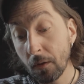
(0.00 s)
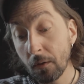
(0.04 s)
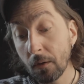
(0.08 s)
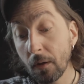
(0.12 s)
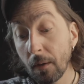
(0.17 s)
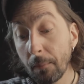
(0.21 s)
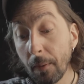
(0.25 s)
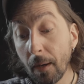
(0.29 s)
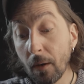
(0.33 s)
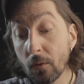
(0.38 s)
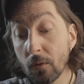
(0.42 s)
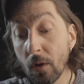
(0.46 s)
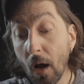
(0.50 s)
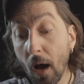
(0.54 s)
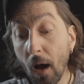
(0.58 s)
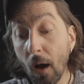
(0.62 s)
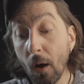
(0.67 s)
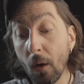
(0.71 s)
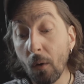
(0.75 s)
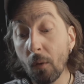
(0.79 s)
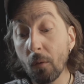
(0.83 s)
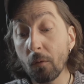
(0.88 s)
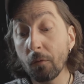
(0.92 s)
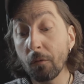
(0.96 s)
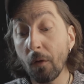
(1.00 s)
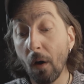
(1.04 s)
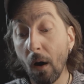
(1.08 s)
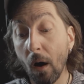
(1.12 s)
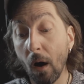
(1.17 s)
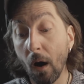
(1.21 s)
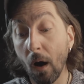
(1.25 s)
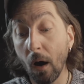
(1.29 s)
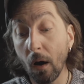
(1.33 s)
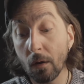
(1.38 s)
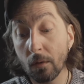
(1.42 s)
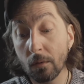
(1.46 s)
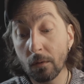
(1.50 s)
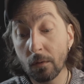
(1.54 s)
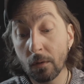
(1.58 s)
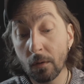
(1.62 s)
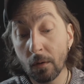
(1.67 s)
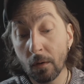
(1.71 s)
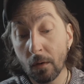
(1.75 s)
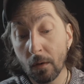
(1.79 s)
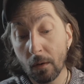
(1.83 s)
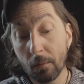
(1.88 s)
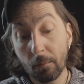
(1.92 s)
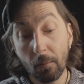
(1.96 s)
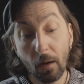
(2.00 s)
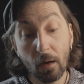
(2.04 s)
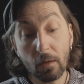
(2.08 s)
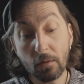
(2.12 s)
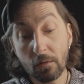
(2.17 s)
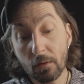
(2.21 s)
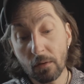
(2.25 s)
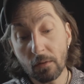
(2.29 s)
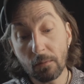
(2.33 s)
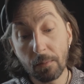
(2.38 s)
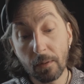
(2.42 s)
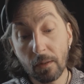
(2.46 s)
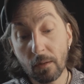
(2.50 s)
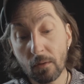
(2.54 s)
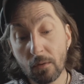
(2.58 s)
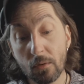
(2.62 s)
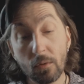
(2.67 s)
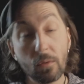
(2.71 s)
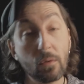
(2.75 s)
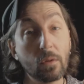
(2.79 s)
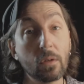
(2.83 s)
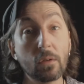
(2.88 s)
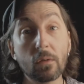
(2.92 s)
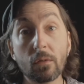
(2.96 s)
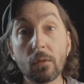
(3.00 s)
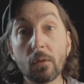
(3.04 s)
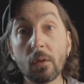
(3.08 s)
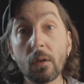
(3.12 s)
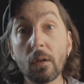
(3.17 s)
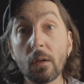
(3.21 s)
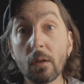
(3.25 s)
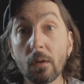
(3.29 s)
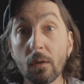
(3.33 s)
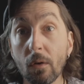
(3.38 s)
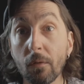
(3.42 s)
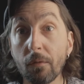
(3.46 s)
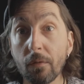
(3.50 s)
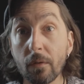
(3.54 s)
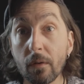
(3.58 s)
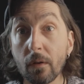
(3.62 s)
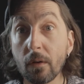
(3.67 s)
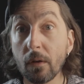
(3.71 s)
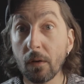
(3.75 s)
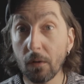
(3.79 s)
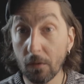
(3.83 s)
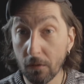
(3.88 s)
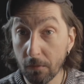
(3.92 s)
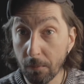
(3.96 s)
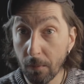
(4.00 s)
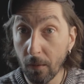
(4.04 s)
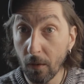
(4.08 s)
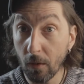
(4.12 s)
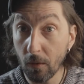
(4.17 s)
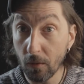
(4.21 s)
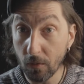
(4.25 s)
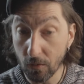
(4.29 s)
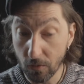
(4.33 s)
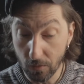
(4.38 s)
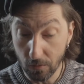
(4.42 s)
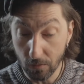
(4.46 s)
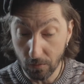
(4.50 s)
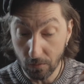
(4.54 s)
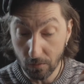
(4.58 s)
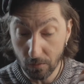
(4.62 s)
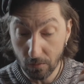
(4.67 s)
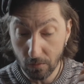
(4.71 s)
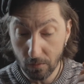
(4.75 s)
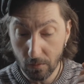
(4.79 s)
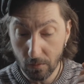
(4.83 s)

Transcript: how far might it be to the scene of the explosion?"